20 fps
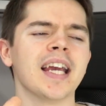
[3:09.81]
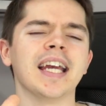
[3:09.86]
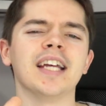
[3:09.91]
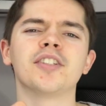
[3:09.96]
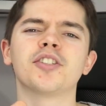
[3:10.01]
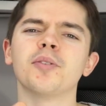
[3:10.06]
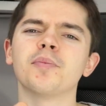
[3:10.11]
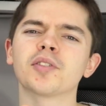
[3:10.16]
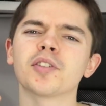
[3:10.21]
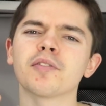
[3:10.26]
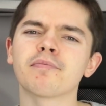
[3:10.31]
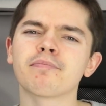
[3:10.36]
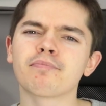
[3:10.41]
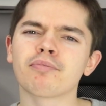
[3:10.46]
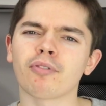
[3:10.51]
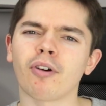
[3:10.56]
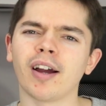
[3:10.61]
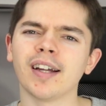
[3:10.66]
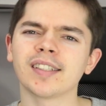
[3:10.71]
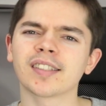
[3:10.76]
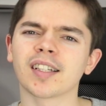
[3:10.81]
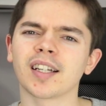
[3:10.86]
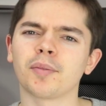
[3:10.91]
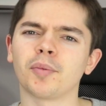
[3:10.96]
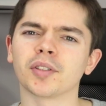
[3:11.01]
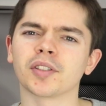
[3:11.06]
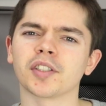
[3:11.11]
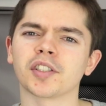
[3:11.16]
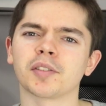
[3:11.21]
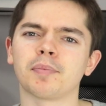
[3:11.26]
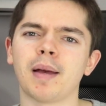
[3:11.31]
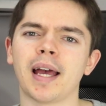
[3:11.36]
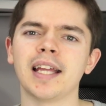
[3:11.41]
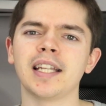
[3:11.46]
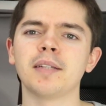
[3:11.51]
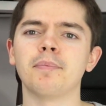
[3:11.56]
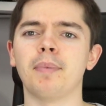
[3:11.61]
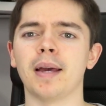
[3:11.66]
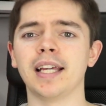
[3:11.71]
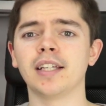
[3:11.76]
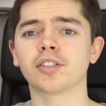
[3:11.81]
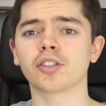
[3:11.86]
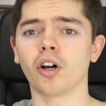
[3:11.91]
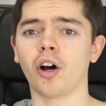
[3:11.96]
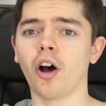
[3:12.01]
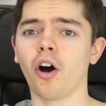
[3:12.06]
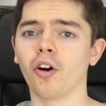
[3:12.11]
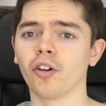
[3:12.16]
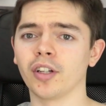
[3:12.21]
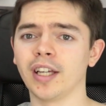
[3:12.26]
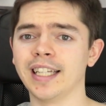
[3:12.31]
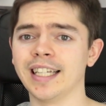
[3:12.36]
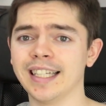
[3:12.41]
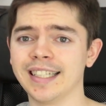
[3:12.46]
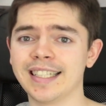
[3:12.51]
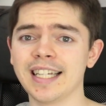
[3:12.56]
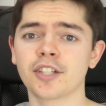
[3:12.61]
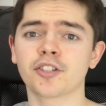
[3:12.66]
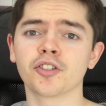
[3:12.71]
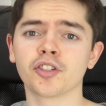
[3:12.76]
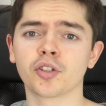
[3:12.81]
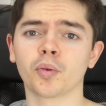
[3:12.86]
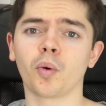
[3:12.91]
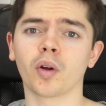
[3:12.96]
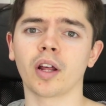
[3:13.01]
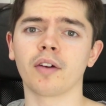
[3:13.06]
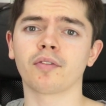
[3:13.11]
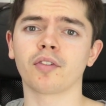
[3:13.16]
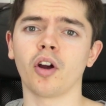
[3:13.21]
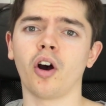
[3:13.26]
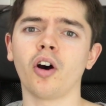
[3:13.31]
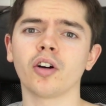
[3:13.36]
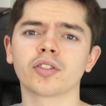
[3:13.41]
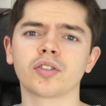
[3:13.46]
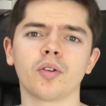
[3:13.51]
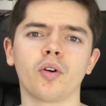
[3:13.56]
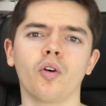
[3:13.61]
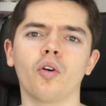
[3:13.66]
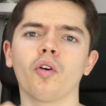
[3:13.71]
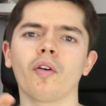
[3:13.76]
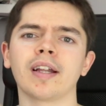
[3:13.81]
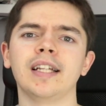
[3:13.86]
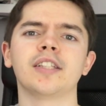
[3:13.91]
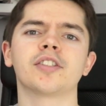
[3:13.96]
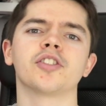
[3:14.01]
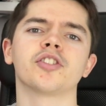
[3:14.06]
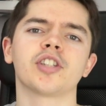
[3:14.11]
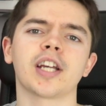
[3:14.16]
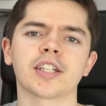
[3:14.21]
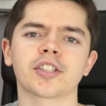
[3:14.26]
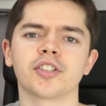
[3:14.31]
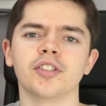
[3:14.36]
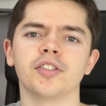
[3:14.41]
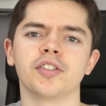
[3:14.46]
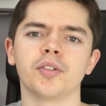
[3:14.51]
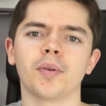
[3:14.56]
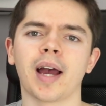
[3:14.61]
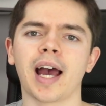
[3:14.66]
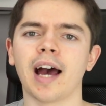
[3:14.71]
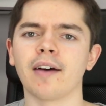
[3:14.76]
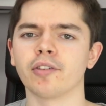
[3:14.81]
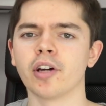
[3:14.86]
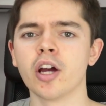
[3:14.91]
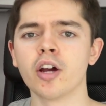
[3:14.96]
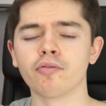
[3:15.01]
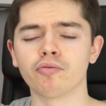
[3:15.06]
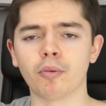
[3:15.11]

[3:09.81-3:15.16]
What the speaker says: In terms of price that I want to spend based on, in addition to what I've got, or any suggestions you have,